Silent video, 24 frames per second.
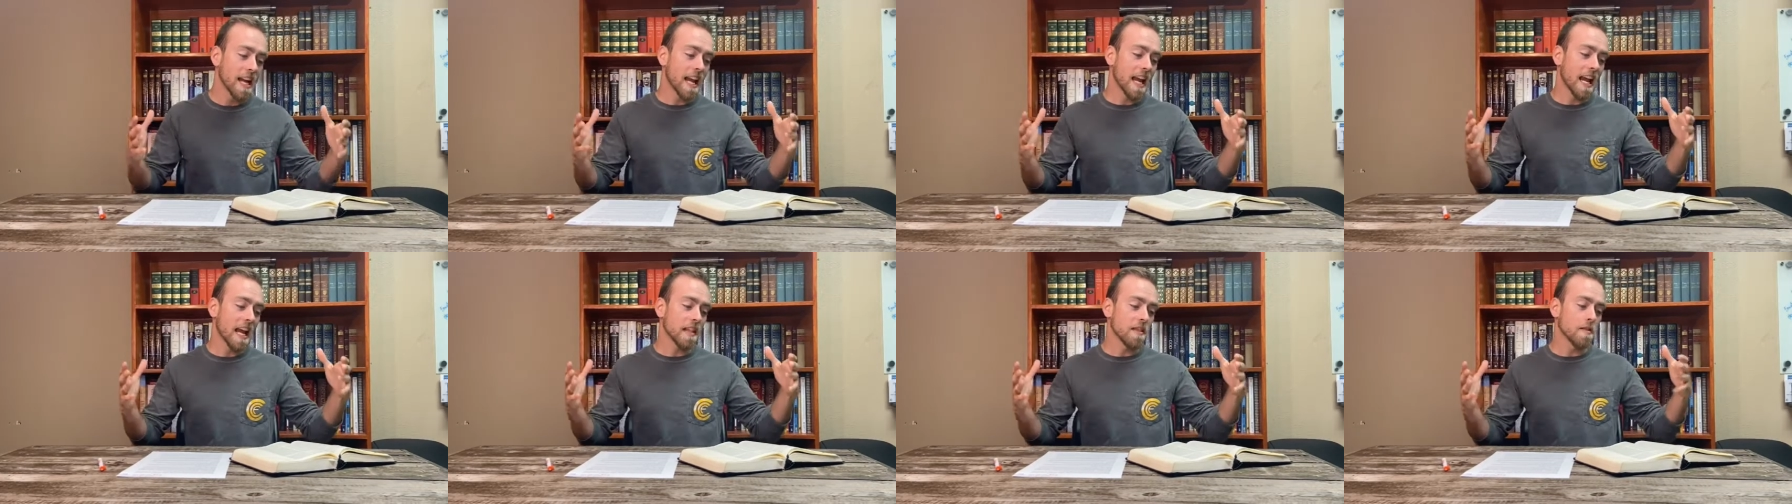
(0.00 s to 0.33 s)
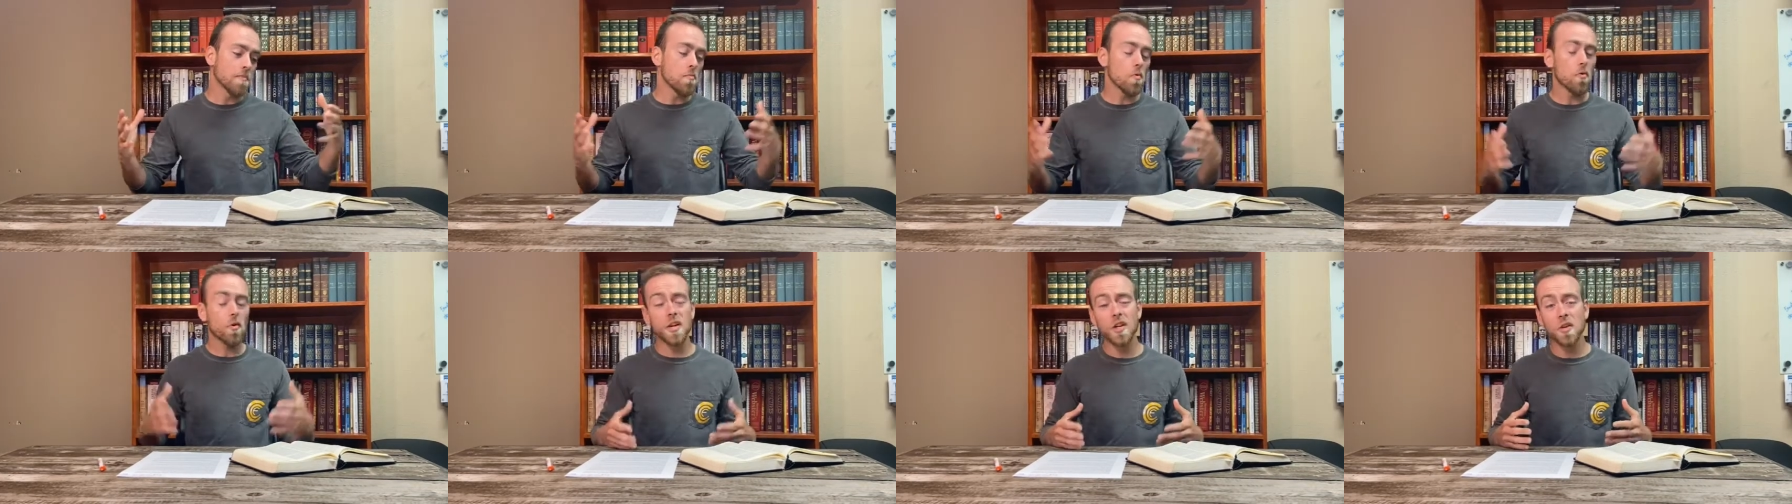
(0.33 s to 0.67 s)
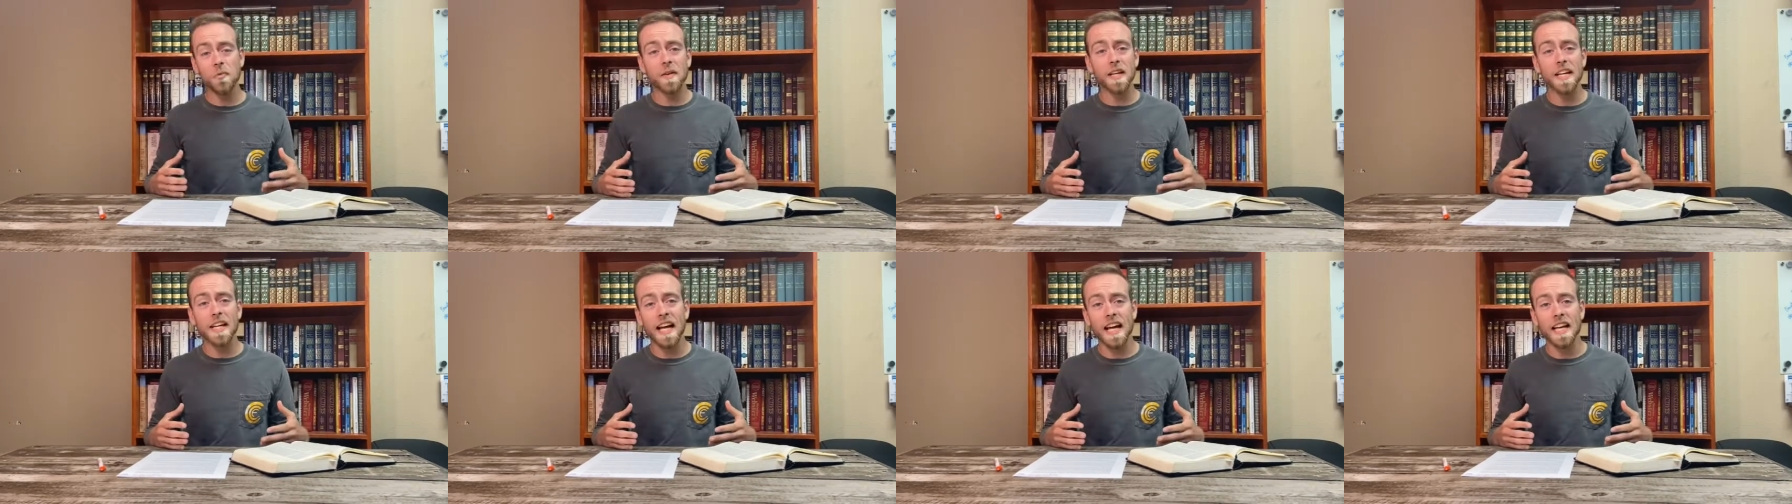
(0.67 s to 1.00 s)
And the more you
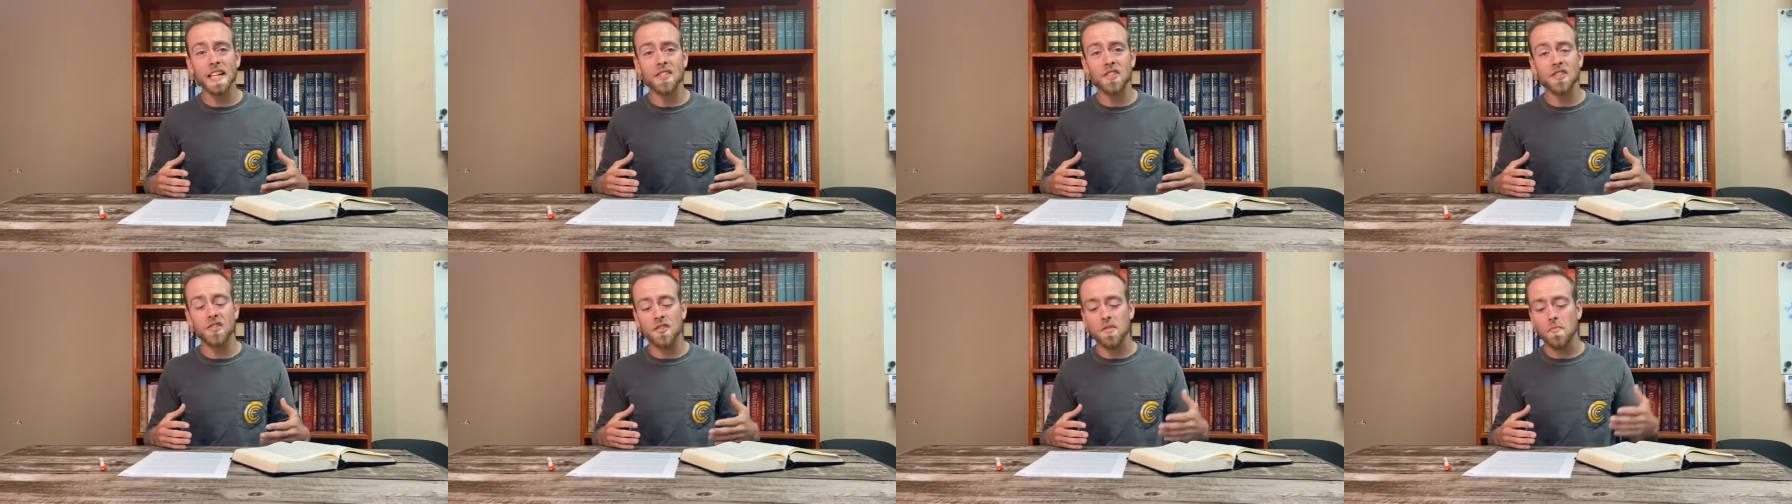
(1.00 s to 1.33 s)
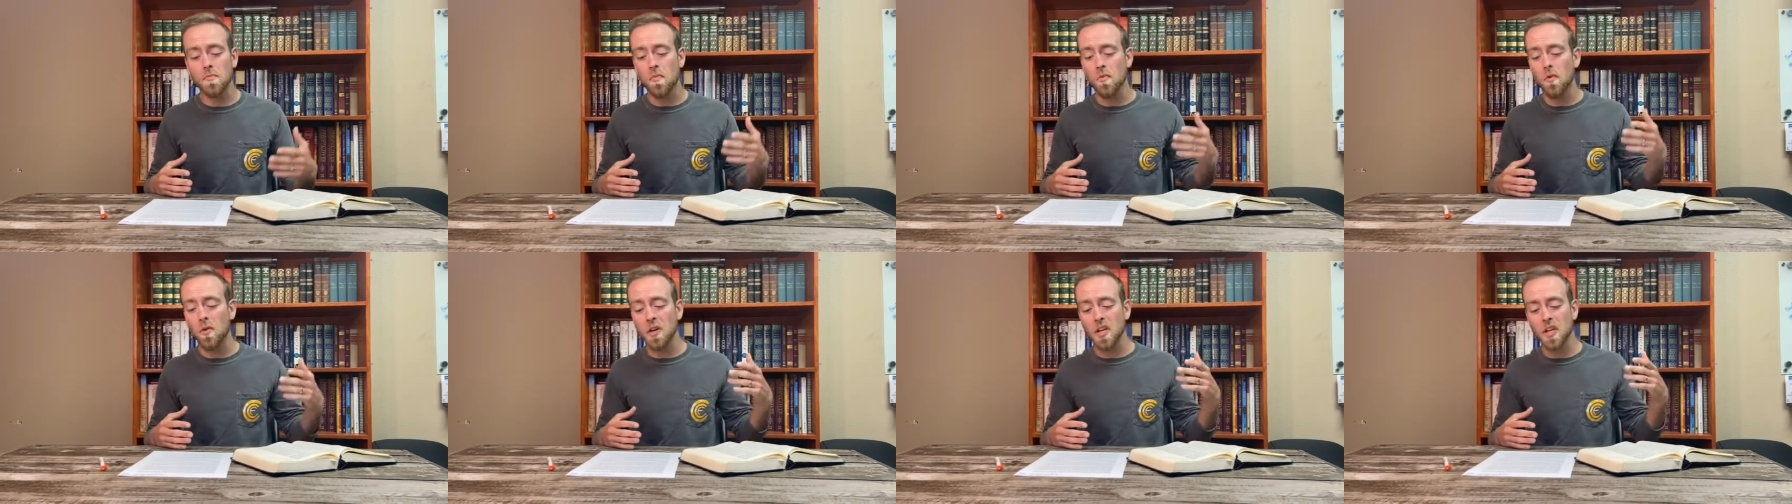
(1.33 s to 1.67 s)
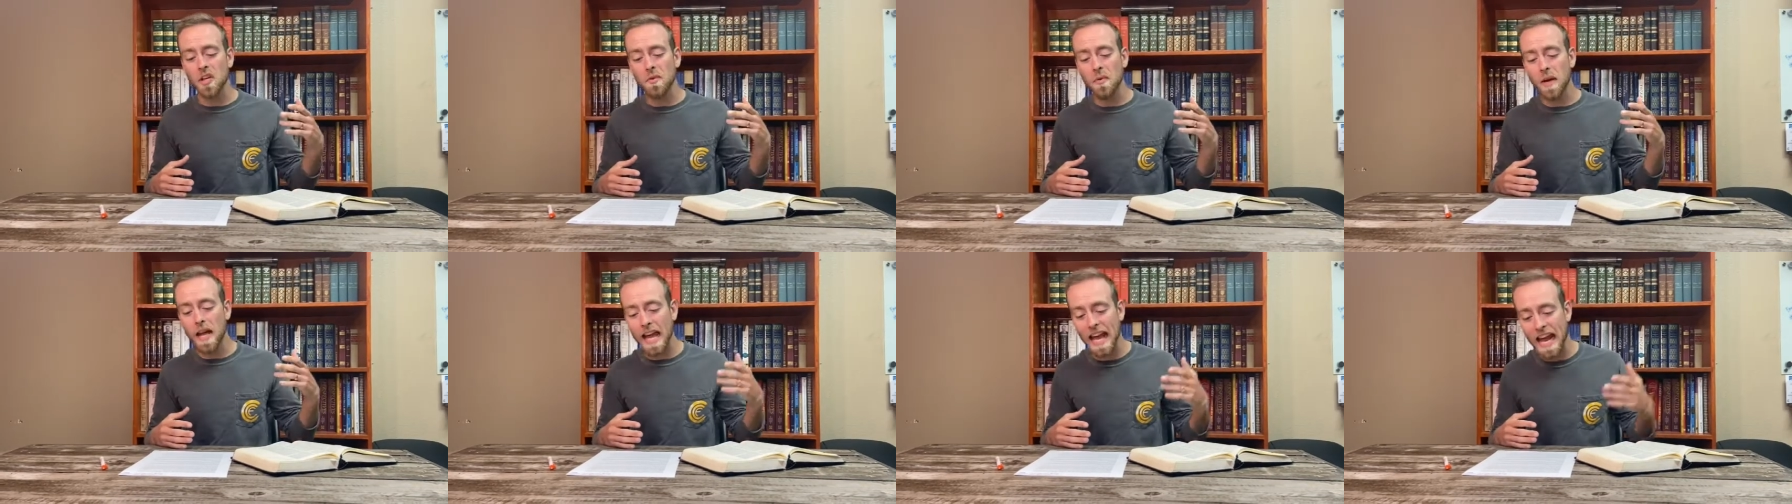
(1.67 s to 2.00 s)
read Esther, the more
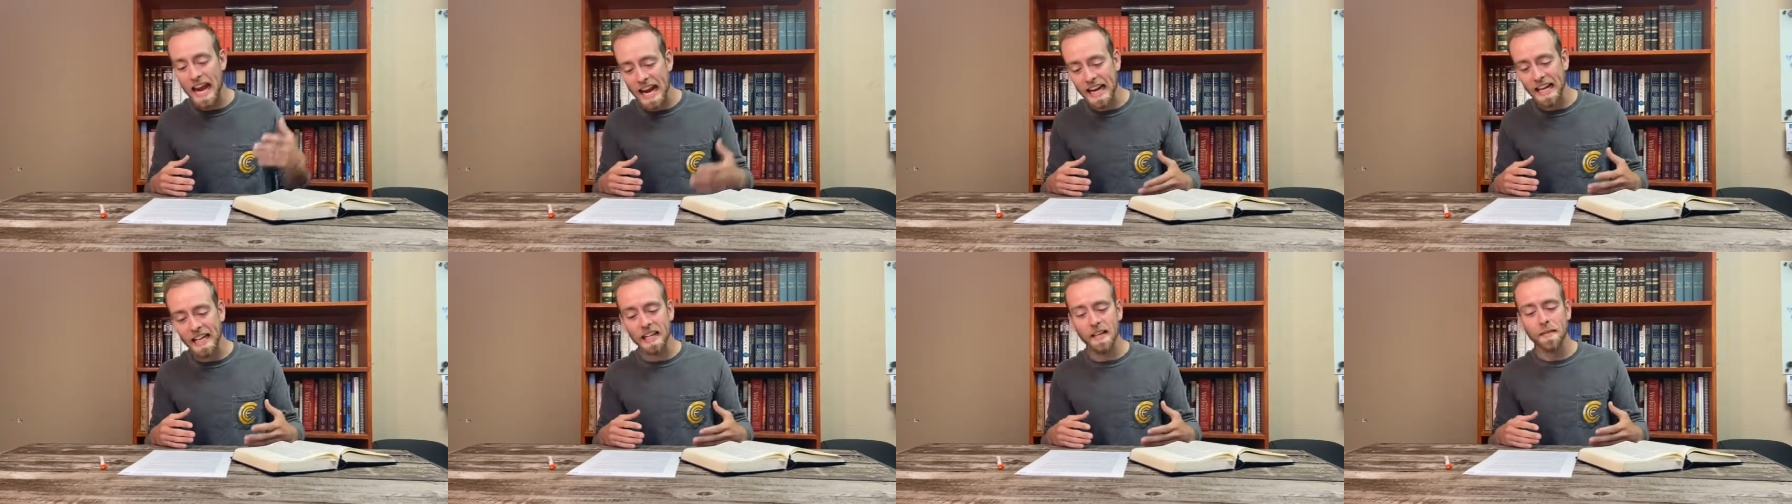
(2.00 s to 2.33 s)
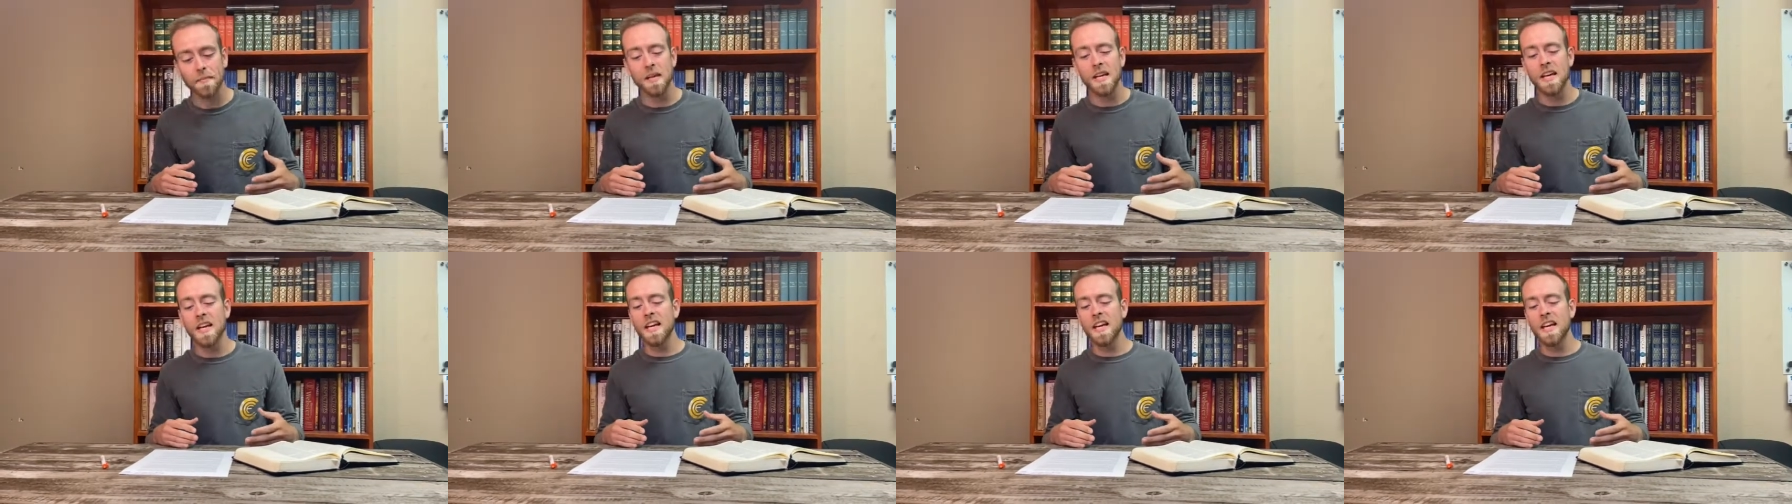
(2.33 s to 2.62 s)
you hate him.